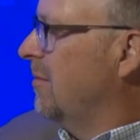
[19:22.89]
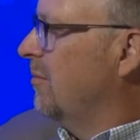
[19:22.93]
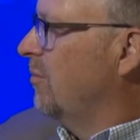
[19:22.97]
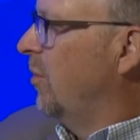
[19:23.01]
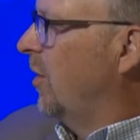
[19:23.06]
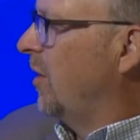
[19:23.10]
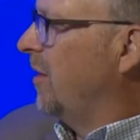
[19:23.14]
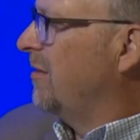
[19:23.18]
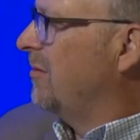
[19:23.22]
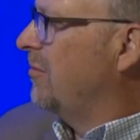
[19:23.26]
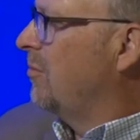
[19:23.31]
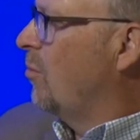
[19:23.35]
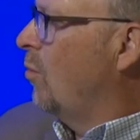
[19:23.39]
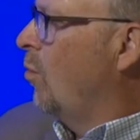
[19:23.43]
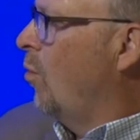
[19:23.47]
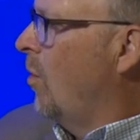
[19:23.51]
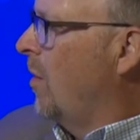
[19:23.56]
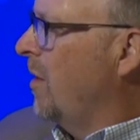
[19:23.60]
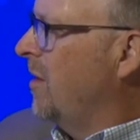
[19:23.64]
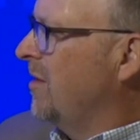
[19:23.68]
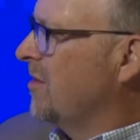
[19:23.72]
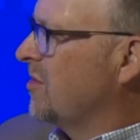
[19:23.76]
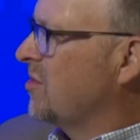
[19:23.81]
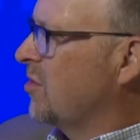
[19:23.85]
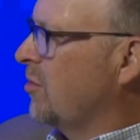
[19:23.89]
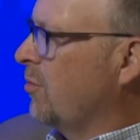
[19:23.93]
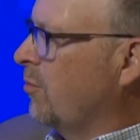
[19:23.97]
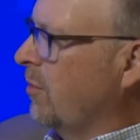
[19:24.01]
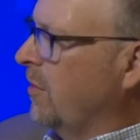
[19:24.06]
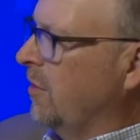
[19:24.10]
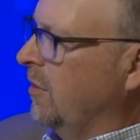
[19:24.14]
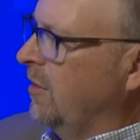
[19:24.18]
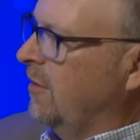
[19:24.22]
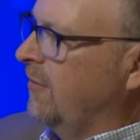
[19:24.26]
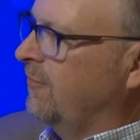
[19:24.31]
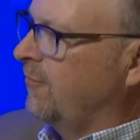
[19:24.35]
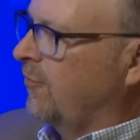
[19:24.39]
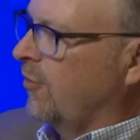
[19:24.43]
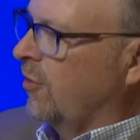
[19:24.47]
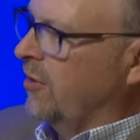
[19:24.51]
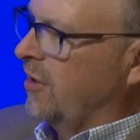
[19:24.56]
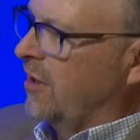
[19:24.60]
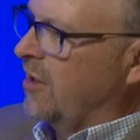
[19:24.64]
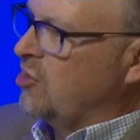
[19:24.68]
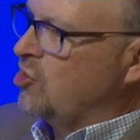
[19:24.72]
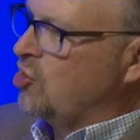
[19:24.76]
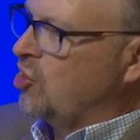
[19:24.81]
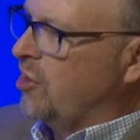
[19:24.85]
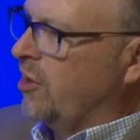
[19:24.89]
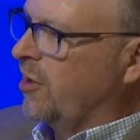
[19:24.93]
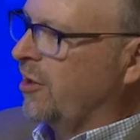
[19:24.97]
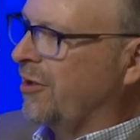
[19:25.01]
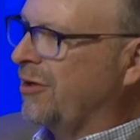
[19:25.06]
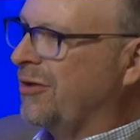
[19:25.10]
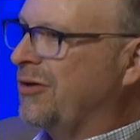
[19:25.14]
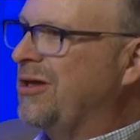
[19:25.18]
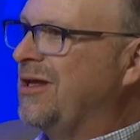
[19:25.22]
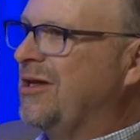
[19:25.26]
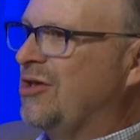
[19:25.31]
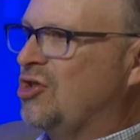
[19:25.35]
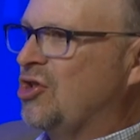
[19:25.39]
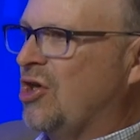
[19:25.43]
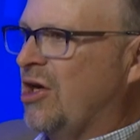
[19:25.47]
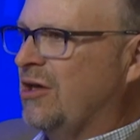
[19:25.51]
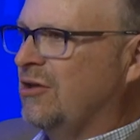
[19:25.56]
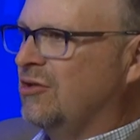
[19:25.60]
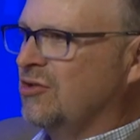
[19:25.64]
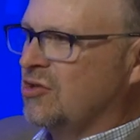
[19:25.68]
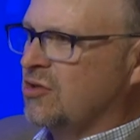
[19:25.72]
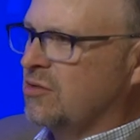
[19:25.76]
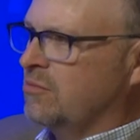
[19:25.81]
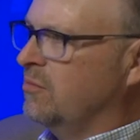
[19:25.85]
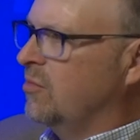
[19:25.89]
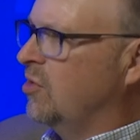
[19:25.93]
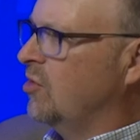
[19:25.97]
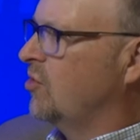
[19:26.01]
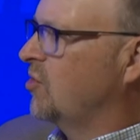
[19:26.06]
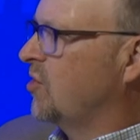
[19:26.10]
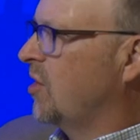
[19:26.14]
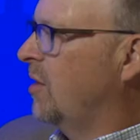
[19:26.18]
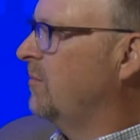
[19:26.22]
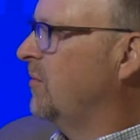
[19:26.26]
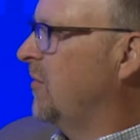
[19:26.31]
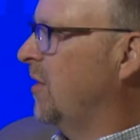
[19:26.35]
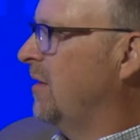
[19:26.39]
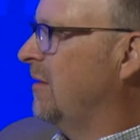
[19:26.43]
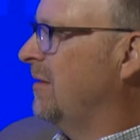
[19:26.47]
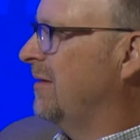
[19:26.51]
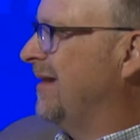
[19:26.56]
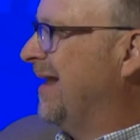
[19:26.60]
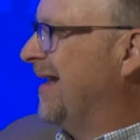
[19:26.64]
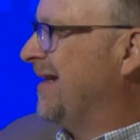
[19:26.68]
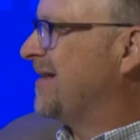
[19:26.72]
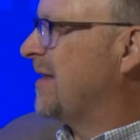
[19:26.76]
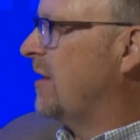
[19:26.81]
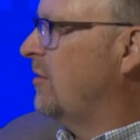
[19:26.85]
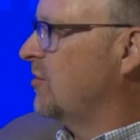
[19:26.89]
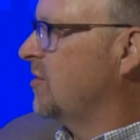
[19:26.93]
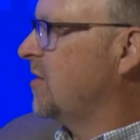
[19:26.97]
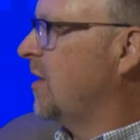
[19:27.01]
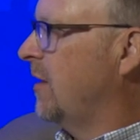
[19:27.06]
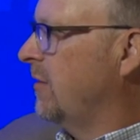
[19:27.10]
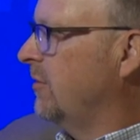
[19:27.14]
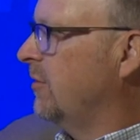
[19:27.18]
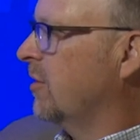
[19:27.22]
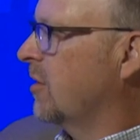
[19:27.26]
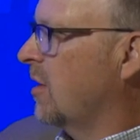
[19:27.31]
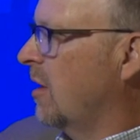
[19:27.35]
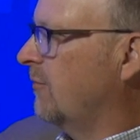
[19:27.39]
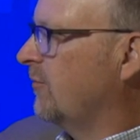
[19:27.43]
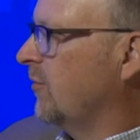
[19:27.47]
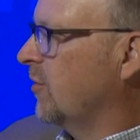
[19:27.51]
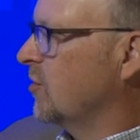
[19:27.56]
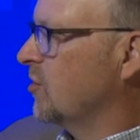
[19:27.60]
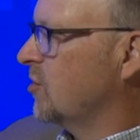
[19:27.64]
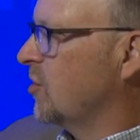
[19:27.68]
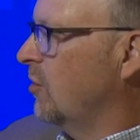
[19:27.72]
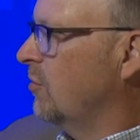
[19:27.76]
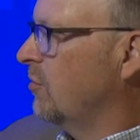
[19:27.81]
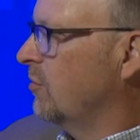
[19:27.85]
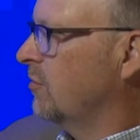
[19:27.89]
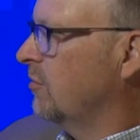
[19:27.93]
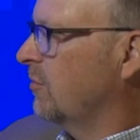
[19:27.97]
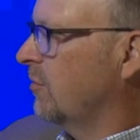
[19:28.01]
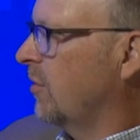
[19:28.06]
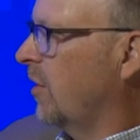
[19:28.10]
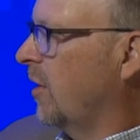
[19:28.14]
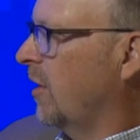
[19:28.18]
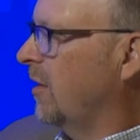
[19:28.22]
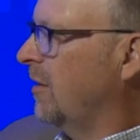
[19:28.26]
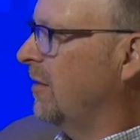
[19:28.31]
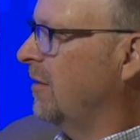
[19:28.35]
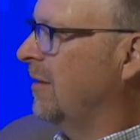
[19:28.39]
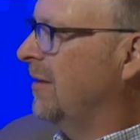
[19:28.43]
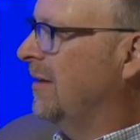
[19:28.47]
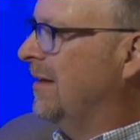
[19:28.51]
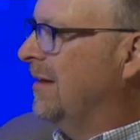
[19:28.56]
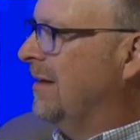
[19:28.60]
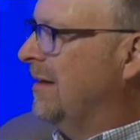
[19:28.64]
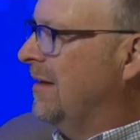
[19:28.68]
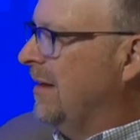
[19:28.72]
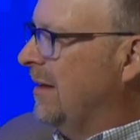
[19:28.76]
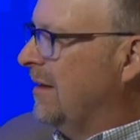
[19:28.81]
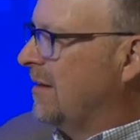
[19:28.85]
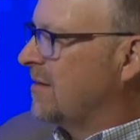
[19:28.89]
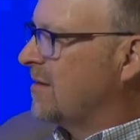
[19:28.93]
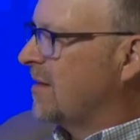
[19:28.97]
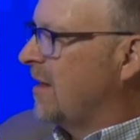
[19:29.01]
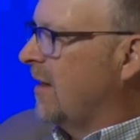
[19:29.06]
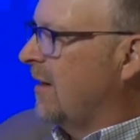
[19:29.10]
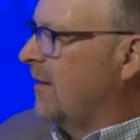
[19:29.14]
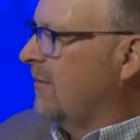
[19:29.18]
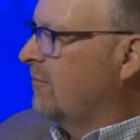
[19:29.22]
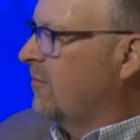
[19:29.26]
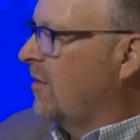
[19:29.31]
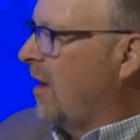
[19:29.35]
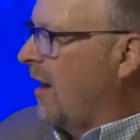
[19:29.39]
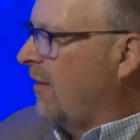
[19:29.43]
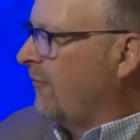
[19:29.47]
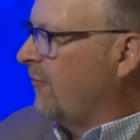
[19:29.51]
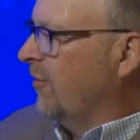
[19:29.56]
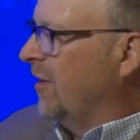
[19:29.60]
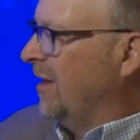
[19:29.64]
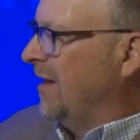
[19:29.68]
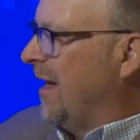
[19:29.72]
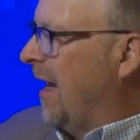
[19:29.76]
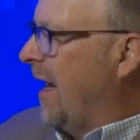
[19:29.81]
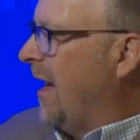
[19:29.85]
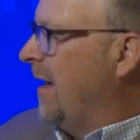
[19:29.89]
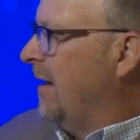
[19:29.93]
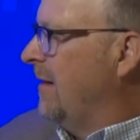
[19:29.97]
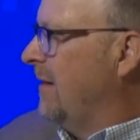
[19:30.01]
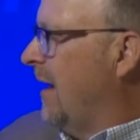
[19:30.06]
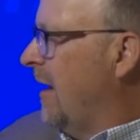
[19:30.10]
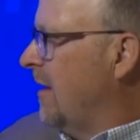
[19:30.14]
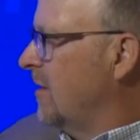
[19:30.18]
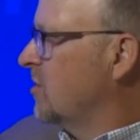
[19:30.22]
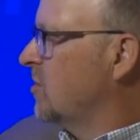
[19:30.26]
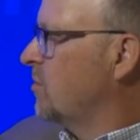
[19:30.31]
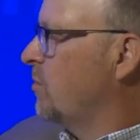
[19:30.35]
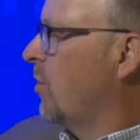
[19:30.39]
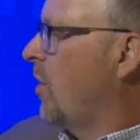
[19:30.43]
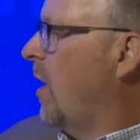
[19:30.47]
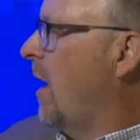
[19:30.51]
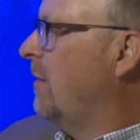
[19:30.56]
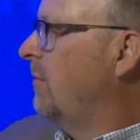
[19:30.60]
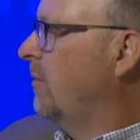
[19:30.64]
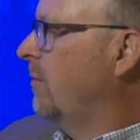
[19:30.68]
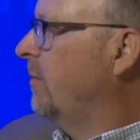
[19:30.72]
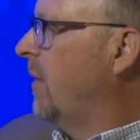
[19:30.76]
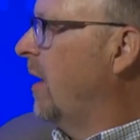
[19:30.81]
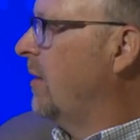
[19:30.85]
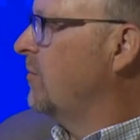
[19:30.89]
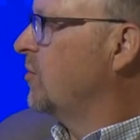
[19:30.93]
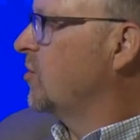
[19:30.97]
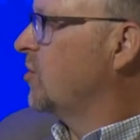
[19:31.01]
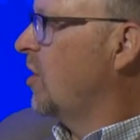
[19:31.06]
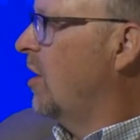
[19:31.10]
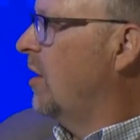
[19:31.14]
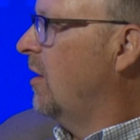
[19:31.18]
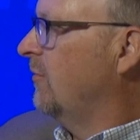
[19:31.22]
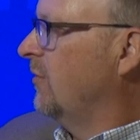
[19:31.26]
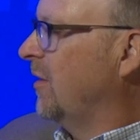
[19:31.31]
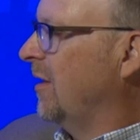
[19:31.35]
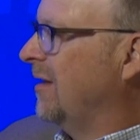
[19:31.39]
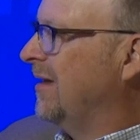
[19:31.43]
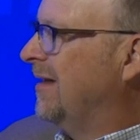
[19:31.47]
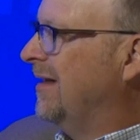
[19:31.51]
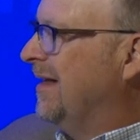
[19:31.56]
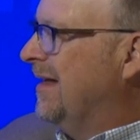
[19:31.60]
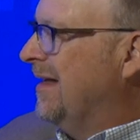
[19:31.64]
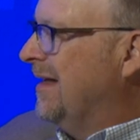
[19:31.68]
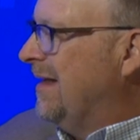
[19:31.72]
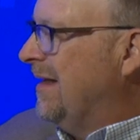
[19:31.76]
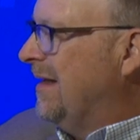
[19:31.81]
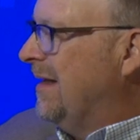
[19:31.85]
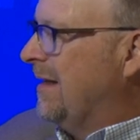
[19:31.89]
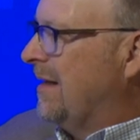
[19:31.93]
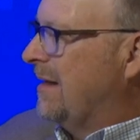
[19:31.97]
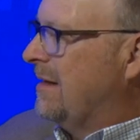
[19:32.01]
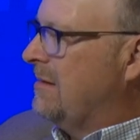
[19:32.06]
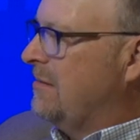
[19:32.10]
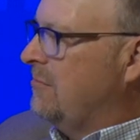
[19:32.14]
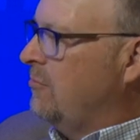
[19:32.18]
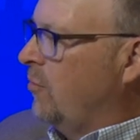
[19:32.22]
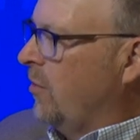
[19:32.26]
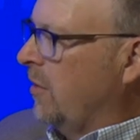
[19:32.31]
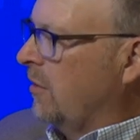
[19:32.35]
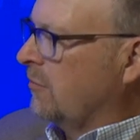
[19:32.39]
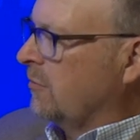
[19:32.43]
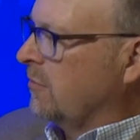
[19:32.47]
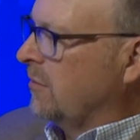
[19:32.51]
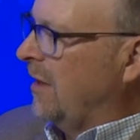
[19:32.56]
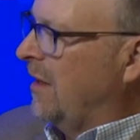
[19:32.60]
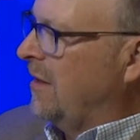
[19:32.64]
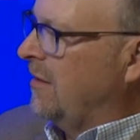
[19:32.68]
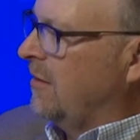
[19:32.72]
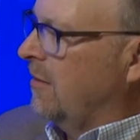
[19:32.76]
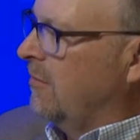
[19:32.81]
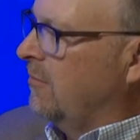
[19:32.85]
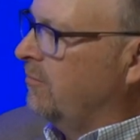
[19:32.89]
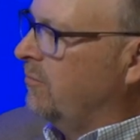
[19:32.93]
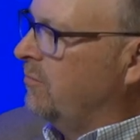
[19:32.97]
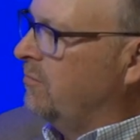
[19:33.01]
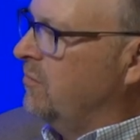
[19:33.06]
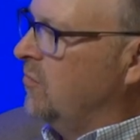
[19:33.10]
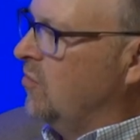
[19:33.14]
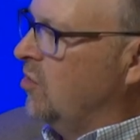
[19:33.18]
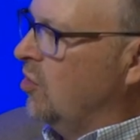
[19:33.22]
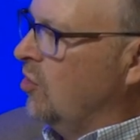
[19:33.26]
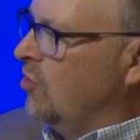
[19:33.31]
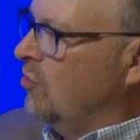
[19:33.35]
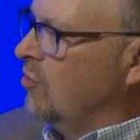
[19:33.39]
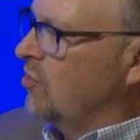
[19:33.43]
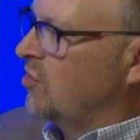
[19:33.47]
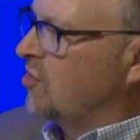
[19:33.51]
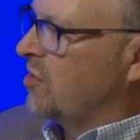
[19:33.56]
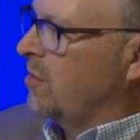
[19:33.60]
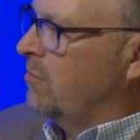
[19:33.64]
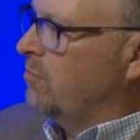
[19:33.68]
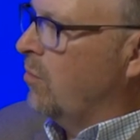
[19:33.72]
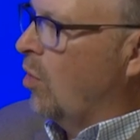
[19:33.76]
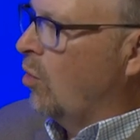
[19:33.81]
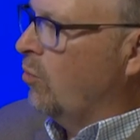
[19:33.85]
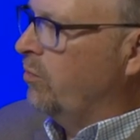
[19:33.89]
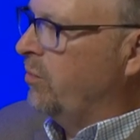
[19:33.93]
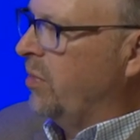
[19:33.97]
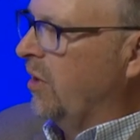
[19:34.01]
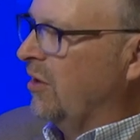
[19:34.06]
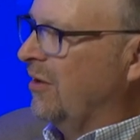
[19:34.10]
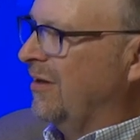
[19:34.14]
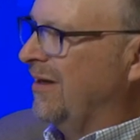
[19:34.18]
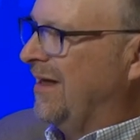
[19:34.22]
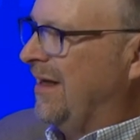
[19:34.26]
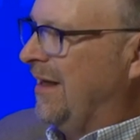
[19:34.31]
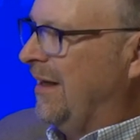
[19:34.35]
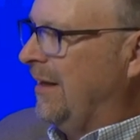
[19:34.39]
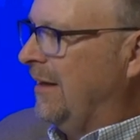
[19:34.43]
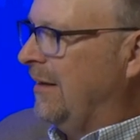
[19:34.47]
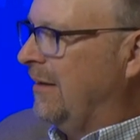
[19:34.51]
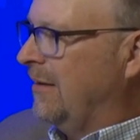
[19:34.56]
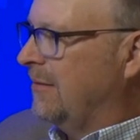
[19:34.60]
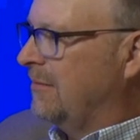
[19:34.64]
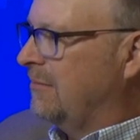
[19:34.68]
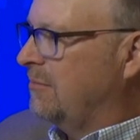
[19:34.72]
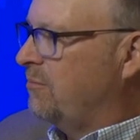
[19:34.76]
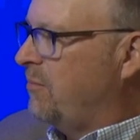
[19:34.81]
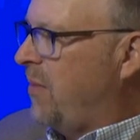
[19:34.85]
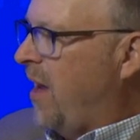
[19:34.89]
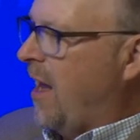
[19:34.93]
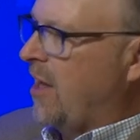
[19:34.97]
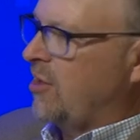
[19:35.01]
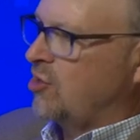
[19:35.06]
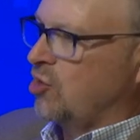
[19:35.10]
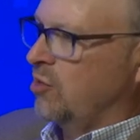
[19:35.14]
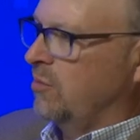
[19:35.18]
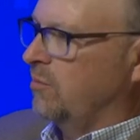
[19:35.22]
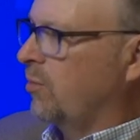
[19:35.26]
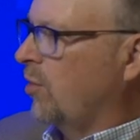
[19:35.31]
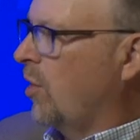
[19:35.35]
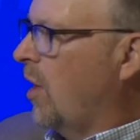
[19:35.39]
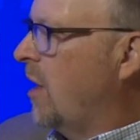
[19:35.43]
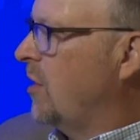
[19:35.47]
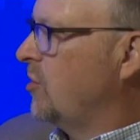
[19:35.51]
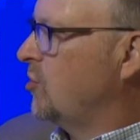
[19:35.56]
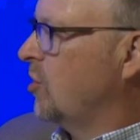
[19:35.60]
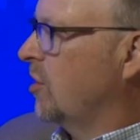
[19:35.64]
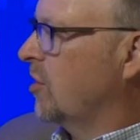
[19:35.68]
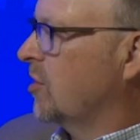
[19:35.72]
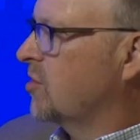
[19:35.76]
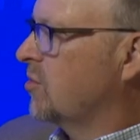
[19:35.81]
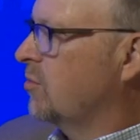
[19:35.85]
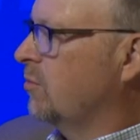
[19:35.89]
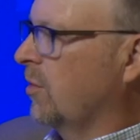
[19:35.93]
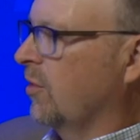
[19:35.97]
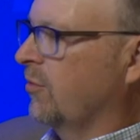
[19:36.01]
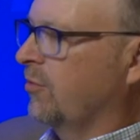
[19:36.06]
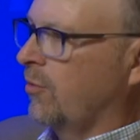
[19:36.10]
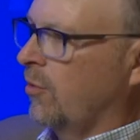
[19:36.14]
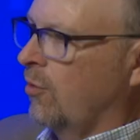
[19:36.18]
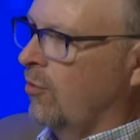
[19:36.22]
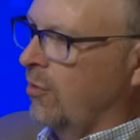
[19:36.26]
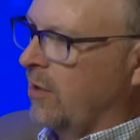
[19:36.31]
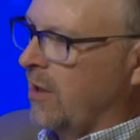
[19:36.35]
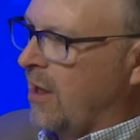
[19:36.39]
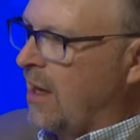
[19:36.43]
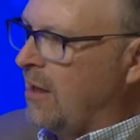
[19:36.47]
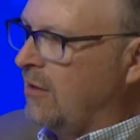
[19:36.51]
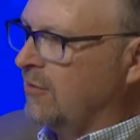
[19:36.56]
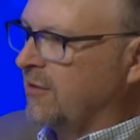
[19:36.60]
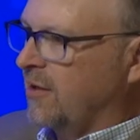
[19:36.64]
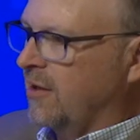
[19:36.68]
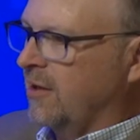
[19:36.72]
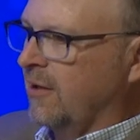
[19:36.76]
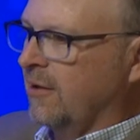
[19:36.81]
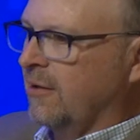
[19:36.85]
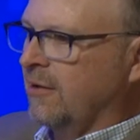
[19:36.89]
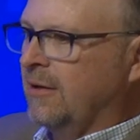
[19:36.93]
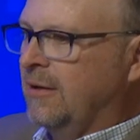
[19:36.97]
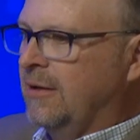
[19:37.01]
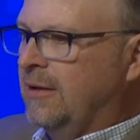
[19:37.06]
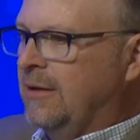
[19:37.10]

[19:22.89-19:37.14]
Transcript: But what is the relief for an engineer? You challenge them to do something that's outside their comfort zone, right? Instead of every day, that's the problem I'm solving, we were letting them do some mobility passion projects. We're throwing out there